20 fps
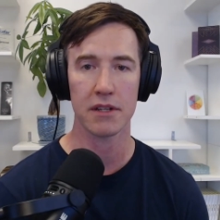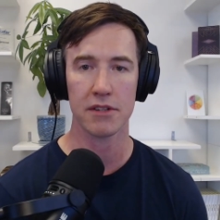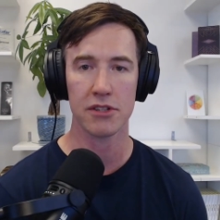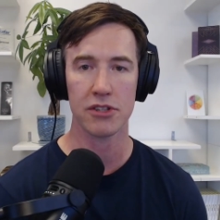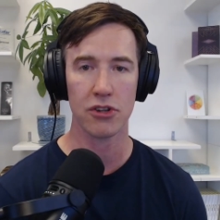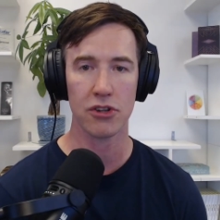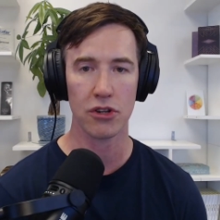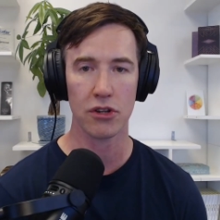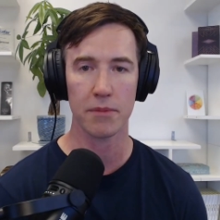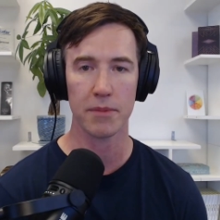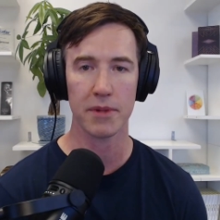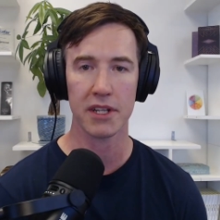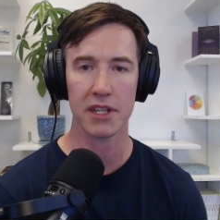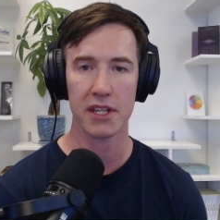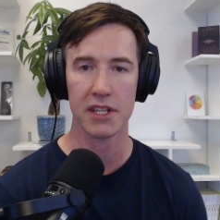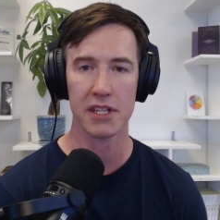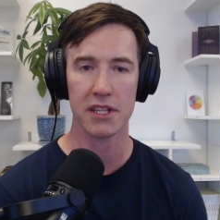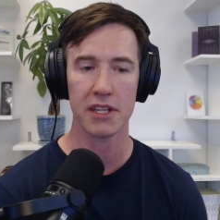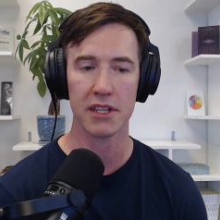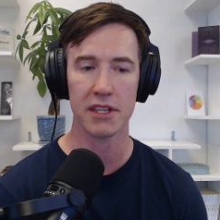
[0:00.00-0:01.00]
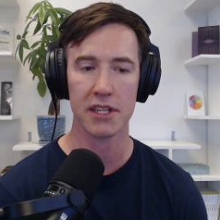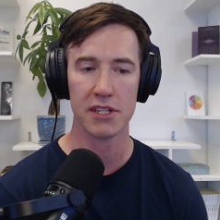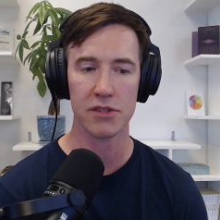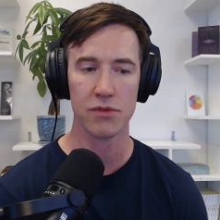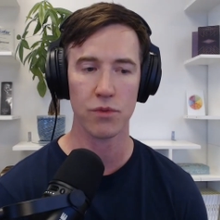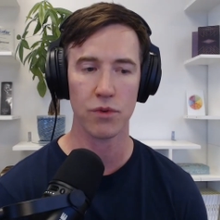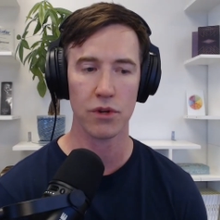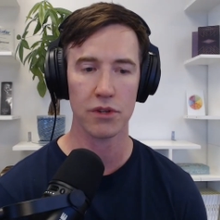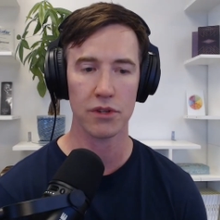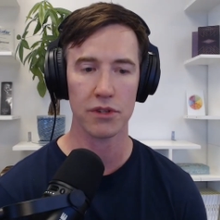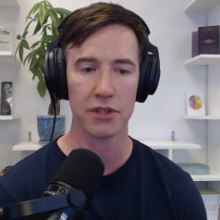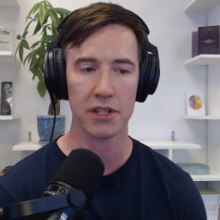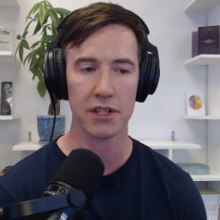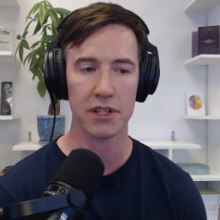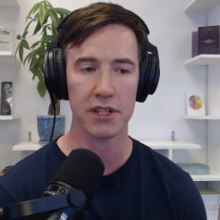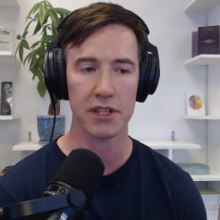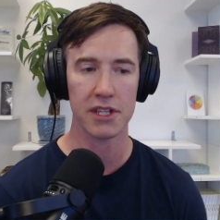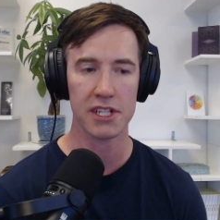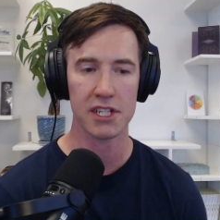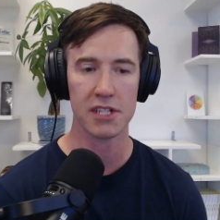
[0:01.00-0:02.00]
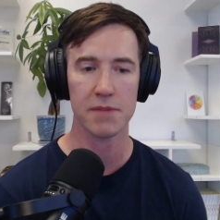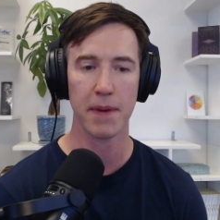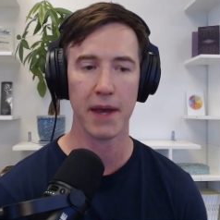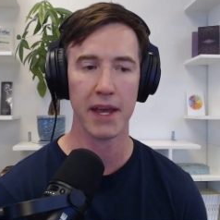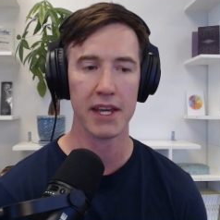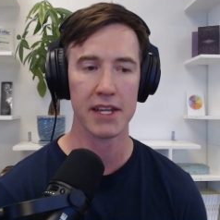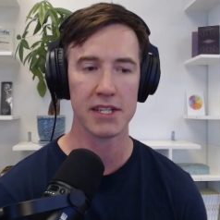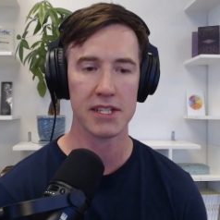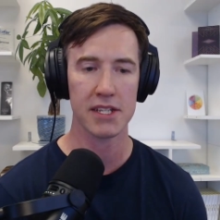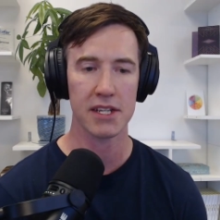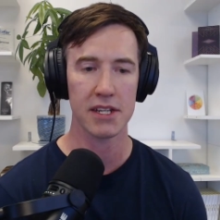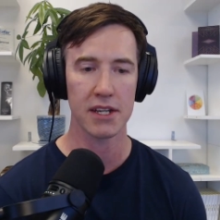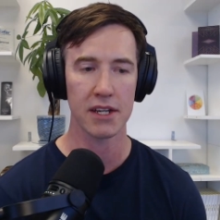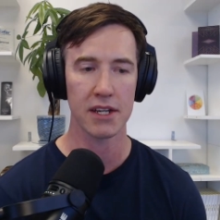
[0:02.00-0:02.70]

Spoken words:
term in this world, in this space.